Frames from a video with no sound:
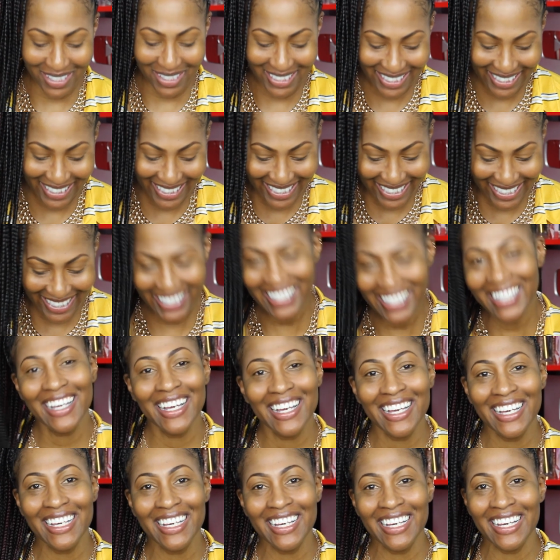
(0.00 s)
What's
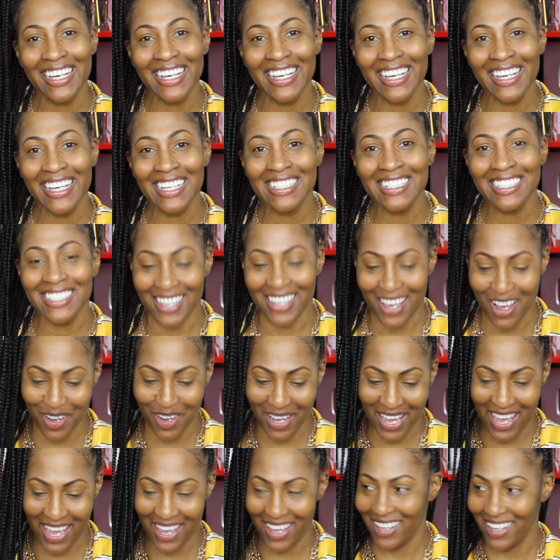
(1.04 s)
good?
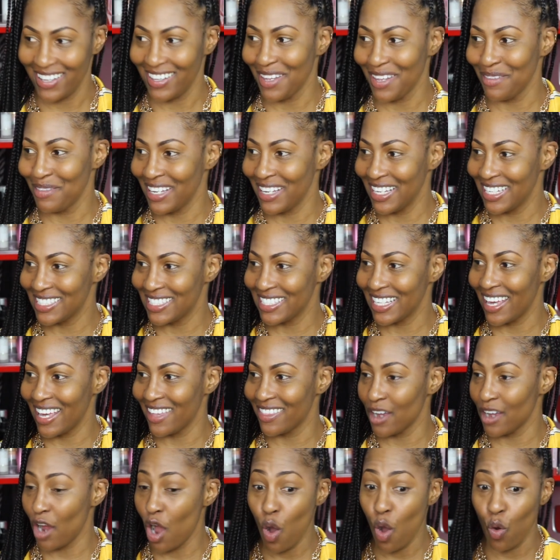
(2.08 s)
Okay, let me get it
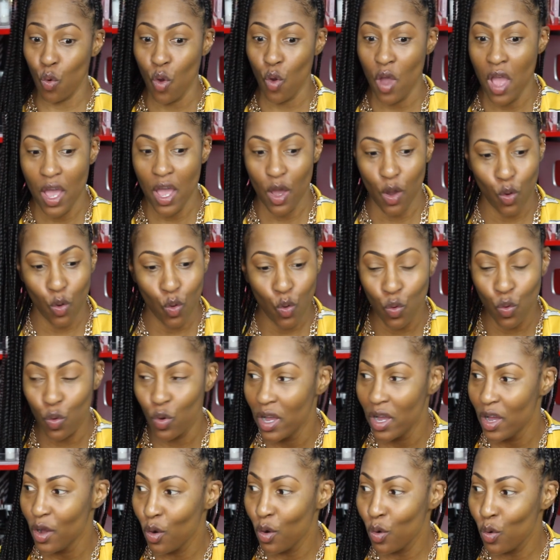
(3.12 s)
together. Oh,
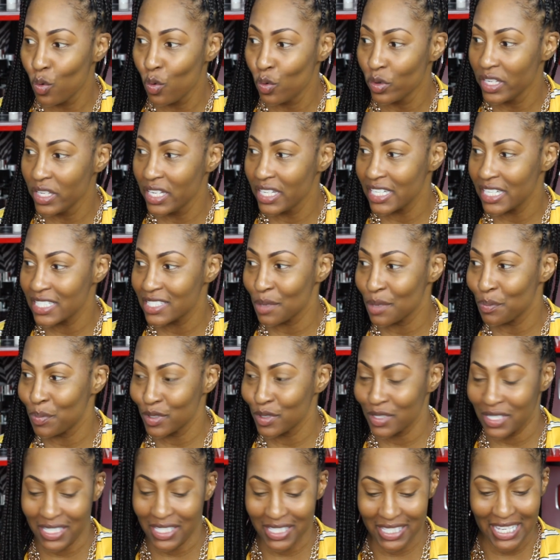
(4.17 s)
ooh, ooh, you're not
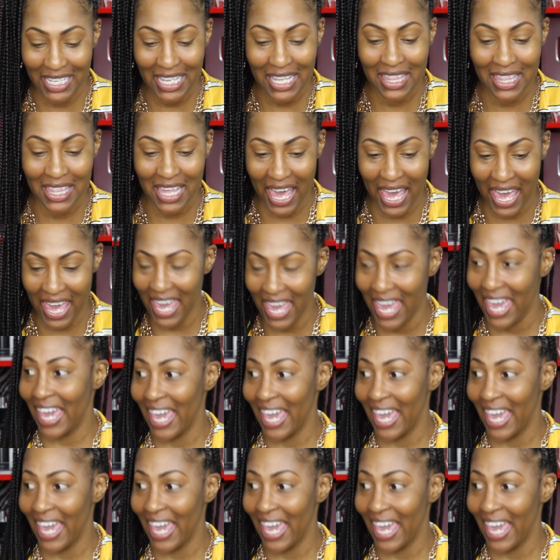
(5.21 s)
supposed to see that.